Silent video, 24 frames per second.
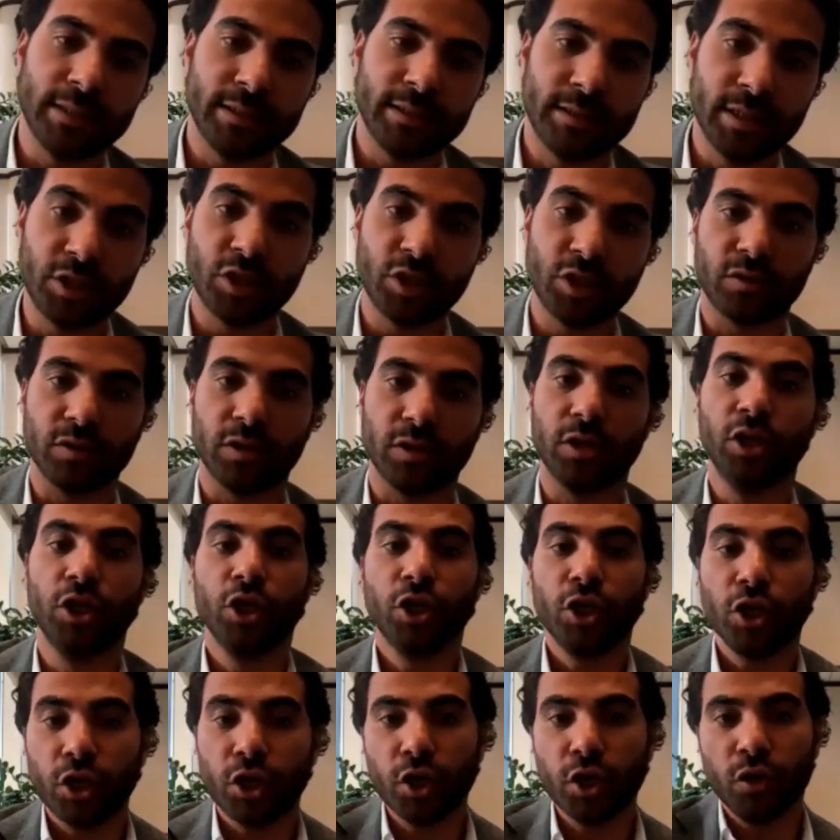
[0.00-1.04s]
digital
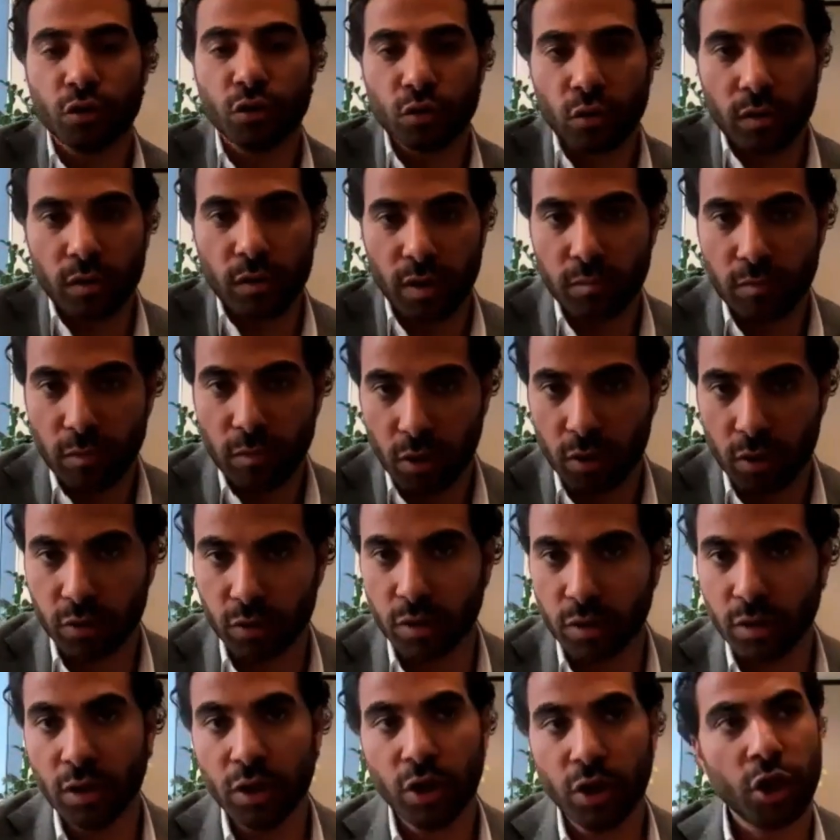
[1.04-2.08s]
into their
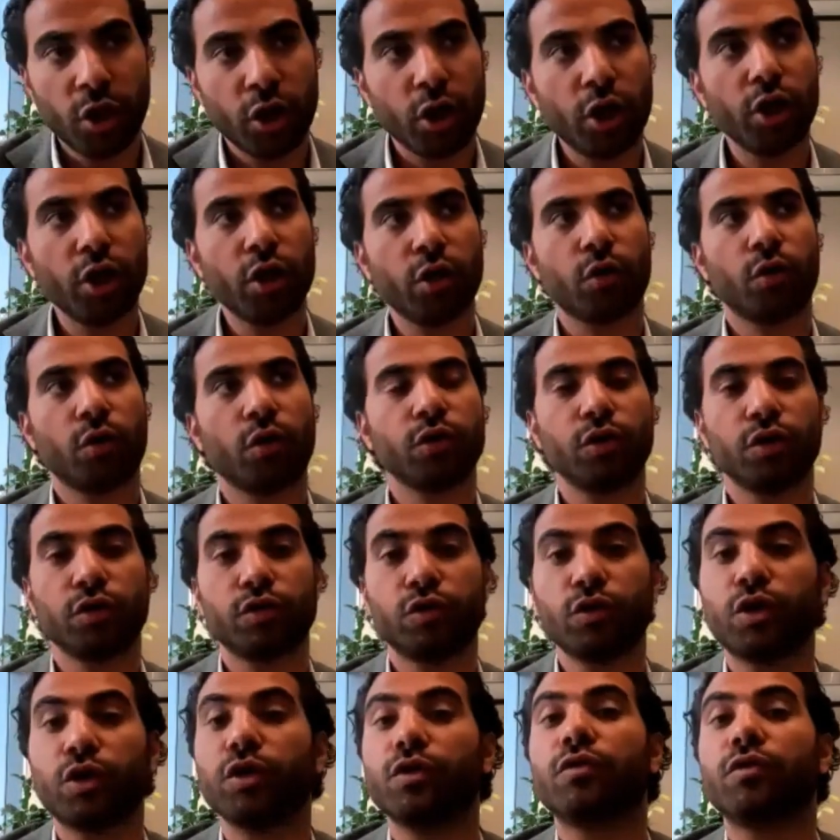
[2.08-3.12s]
model in order
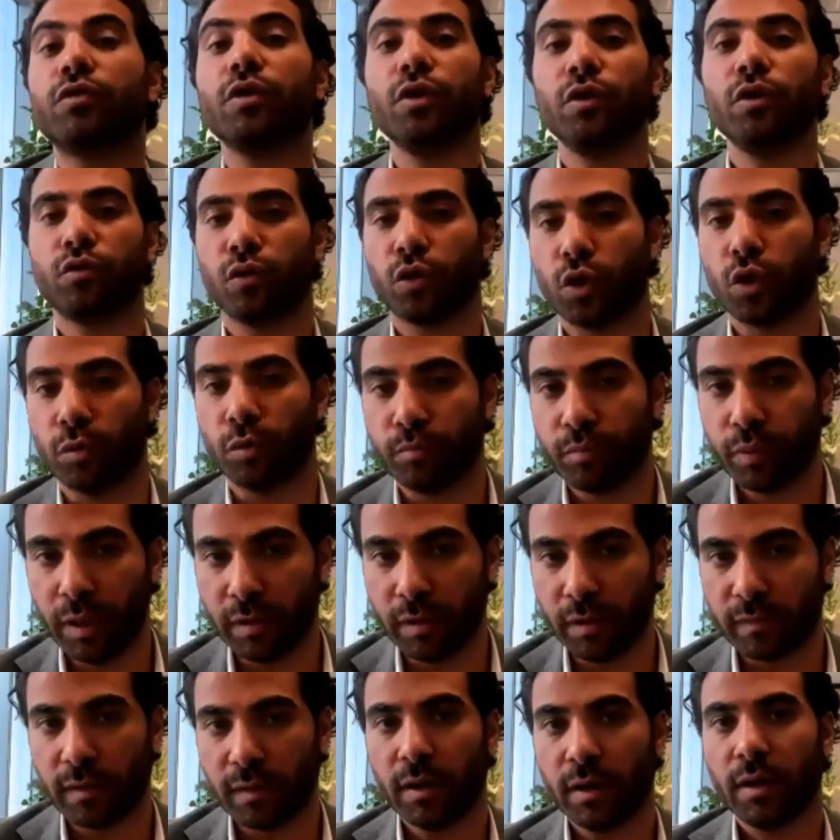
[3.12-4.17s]
to continue to
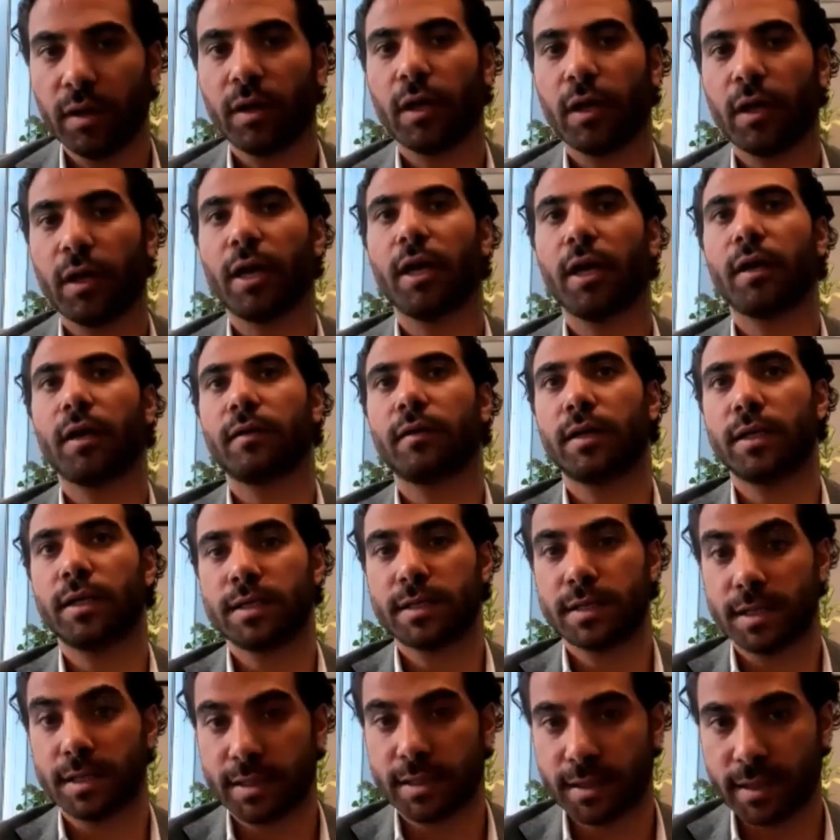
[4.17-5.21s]
compete and
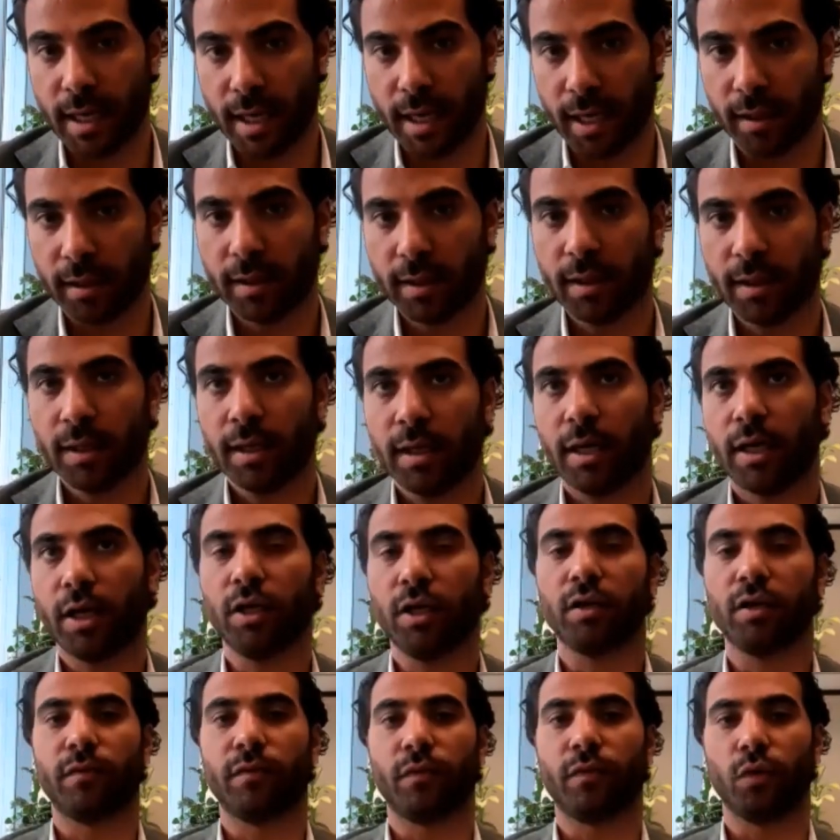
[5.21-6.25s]
sustain in
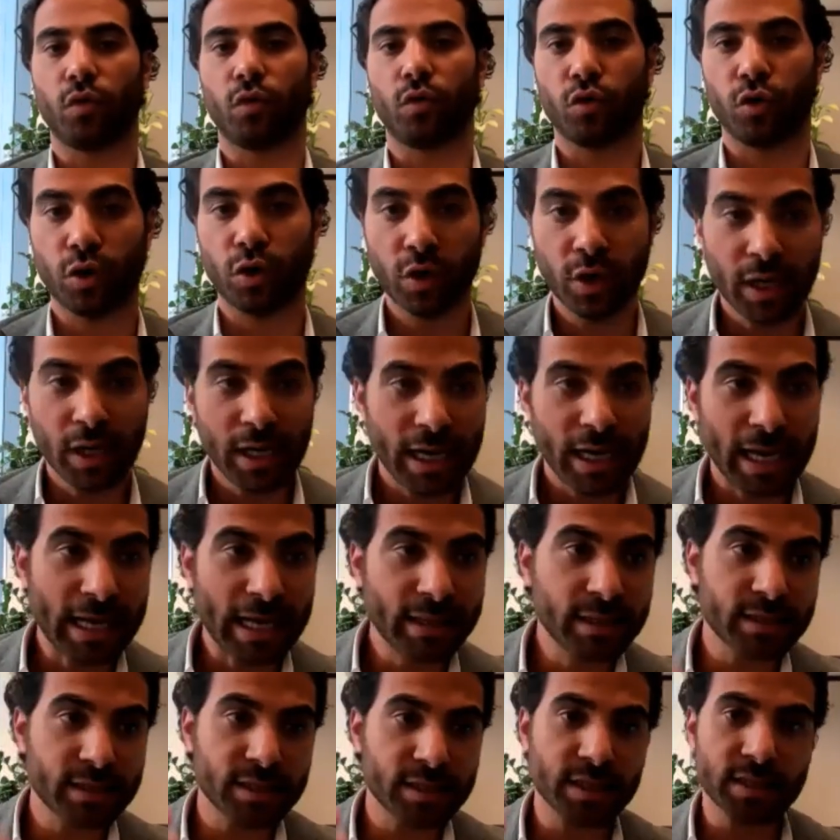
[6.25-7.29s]
the future. And
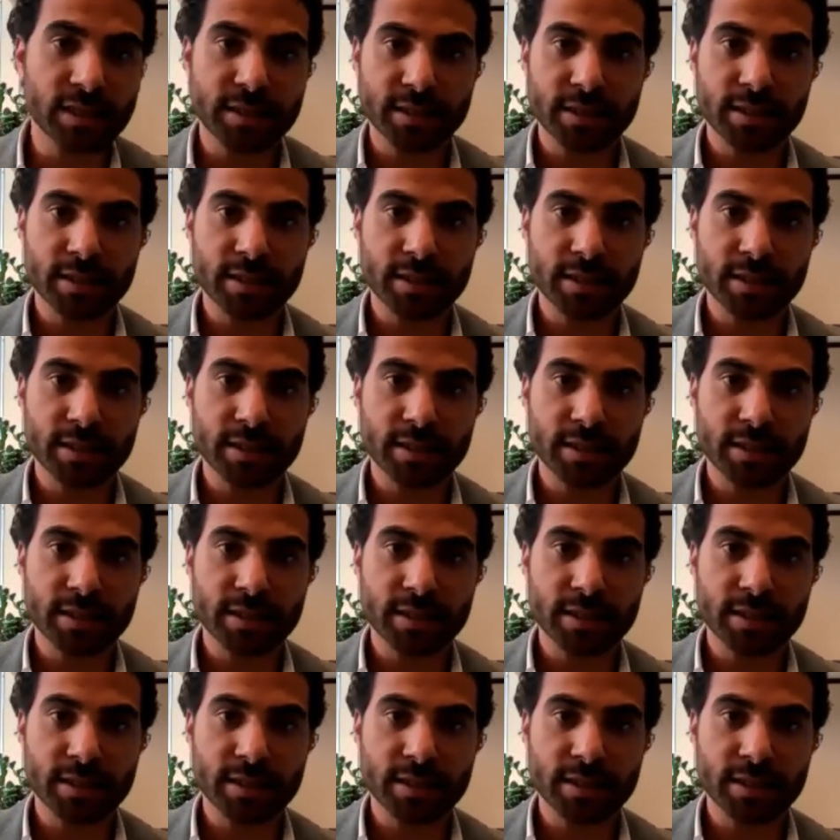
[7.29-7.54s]
this is